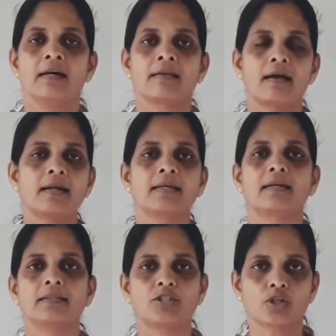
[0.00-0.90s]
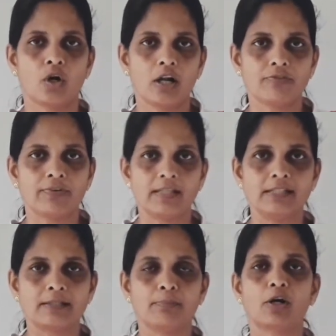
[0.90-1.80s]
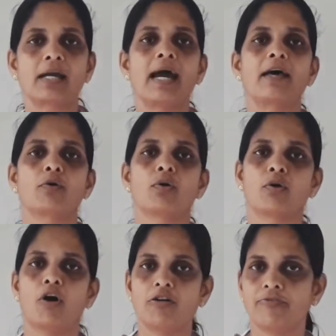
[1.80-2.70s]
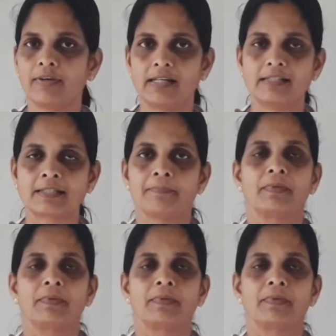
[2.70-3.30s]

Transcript: Raniganj coal field, Bokaro coal field